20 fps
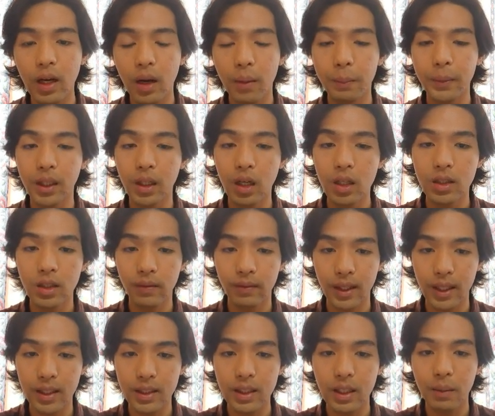Because of
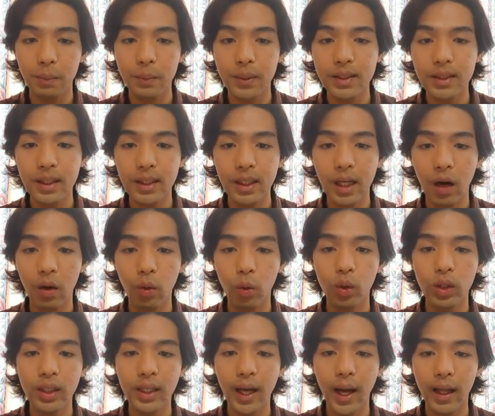this, Mr. Yaw
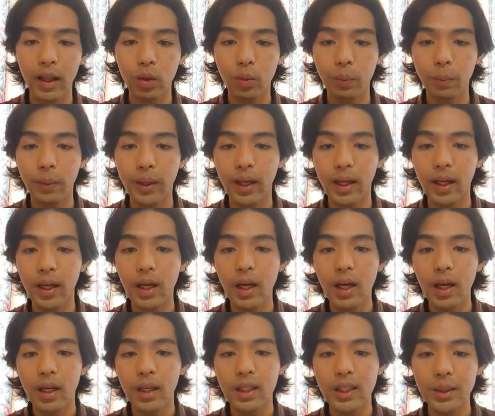only had to pay
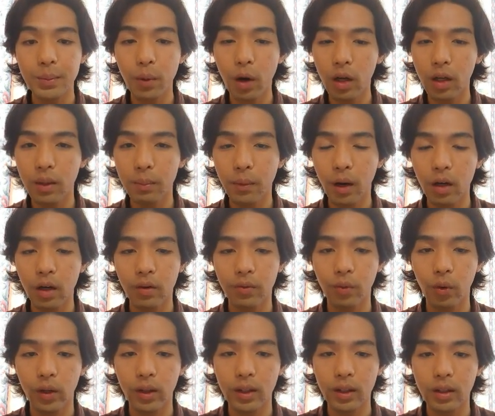a small amount of
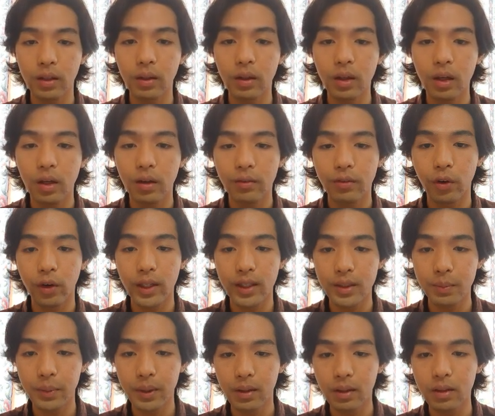water for his
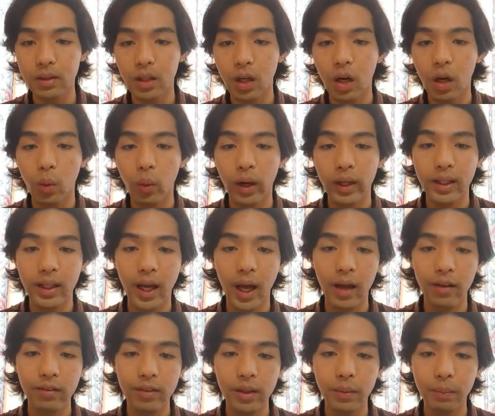bills, while the
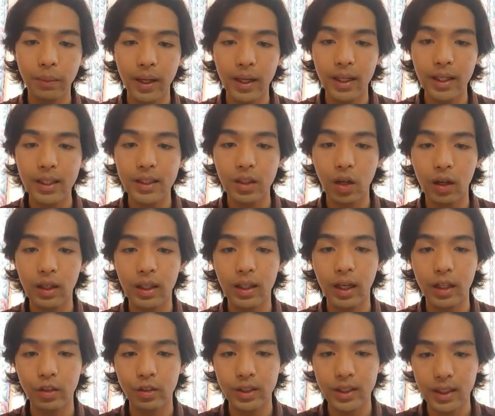heavier pay is on
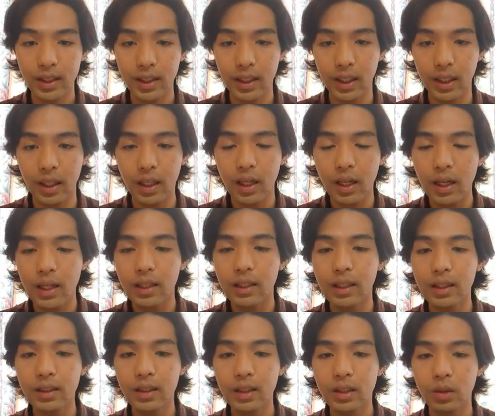electricity.
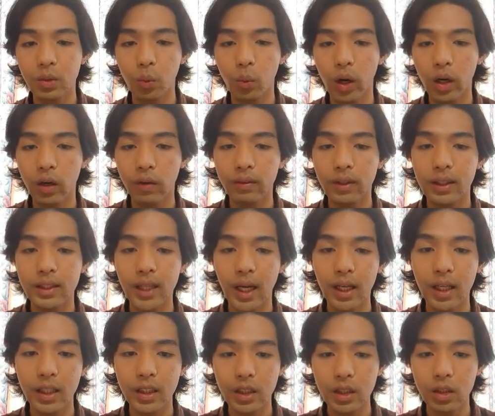This is one of the
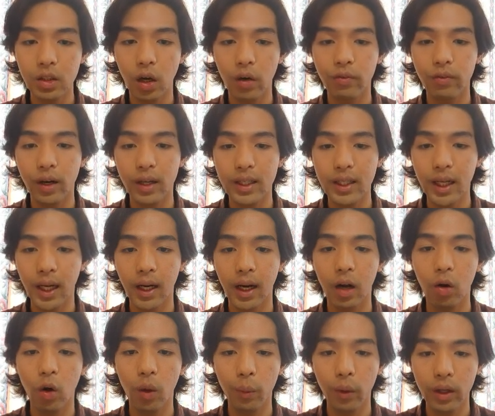challenges of running an
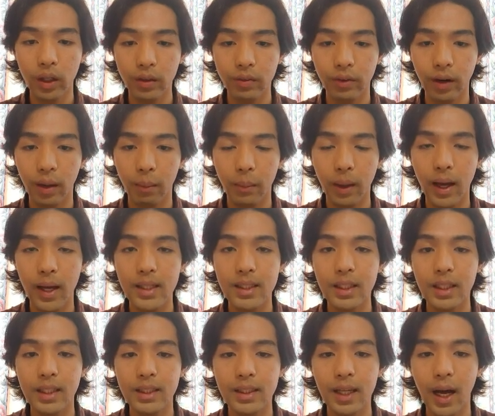aquaponic farm, as
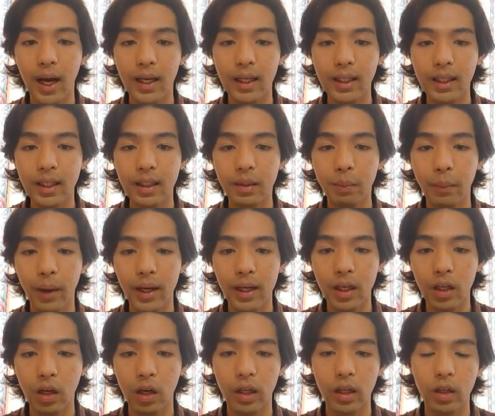it is highly
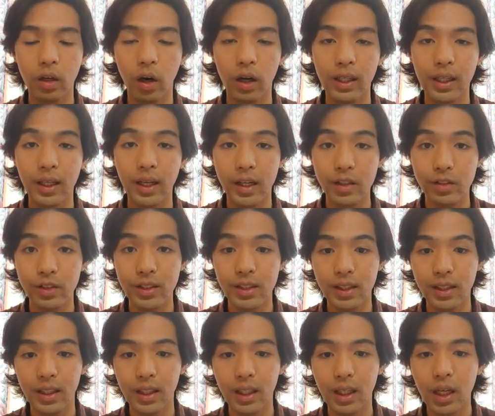dependent on
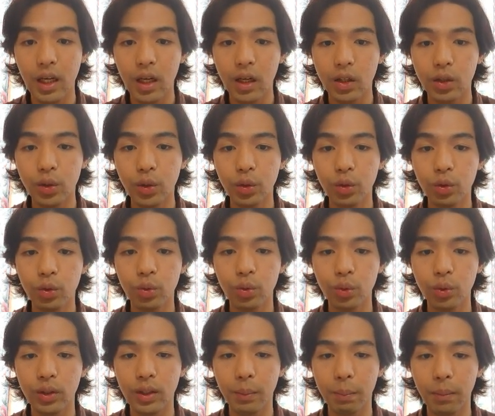electricity due
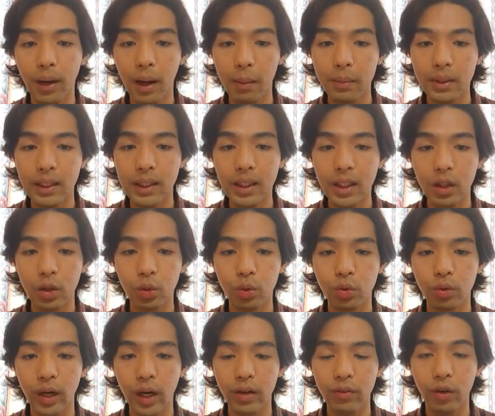to the pump needed to
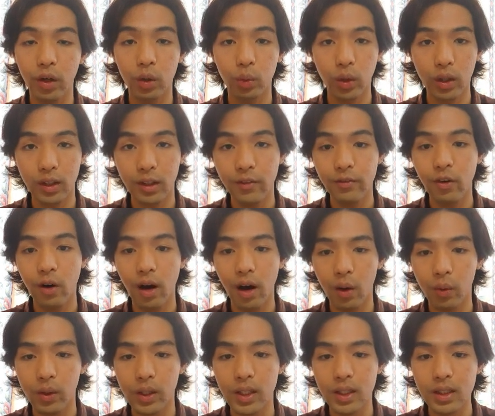run for 24
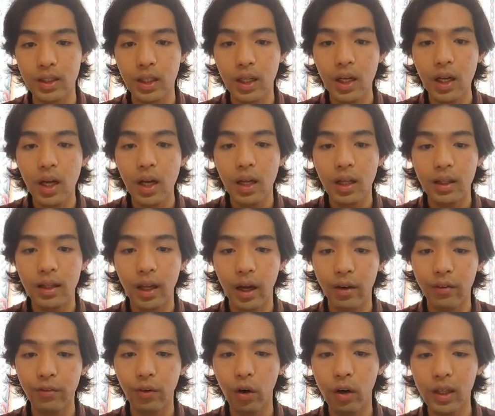hours.
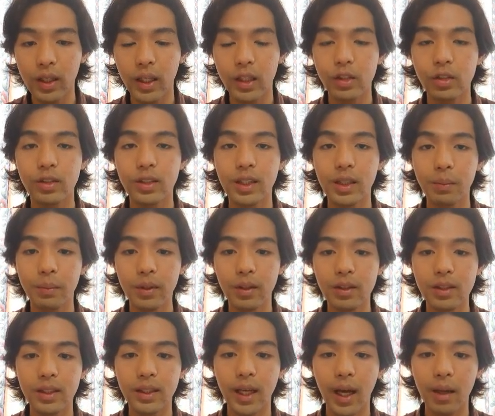Therefore, electricity
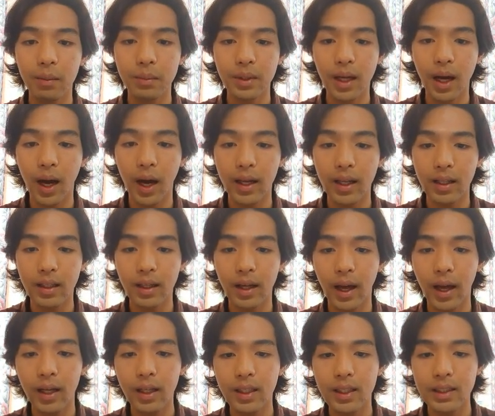bills can be higher
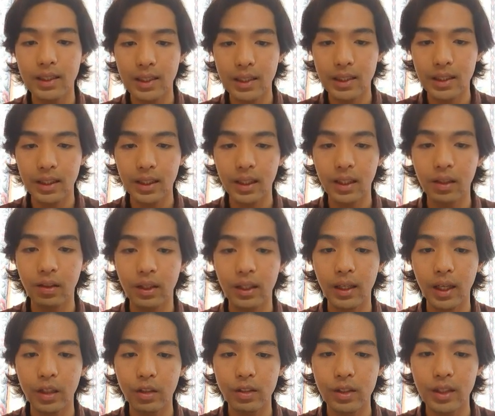and consistent
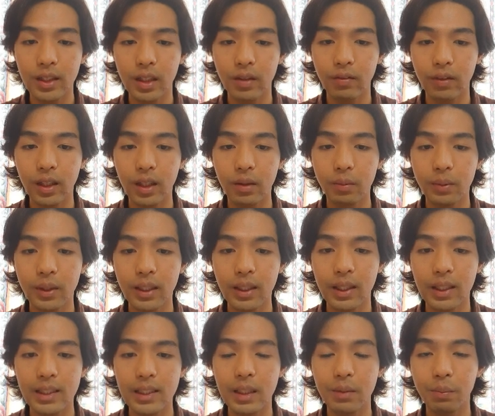electricity availability
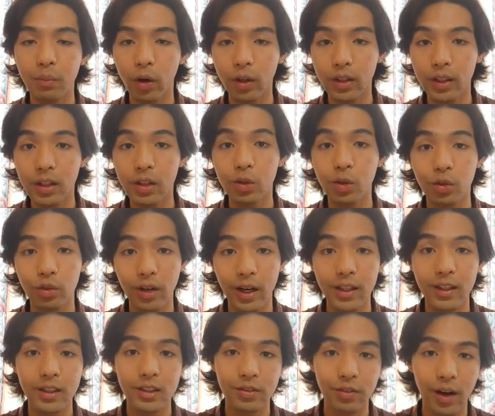is important to run
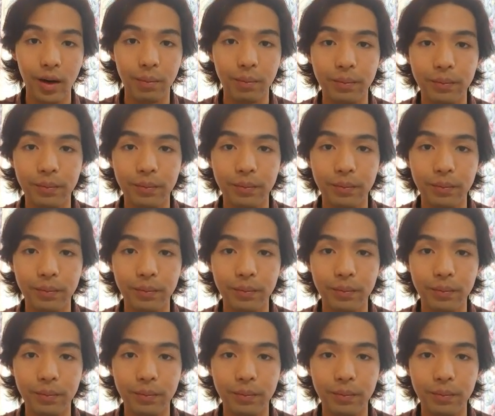this farm.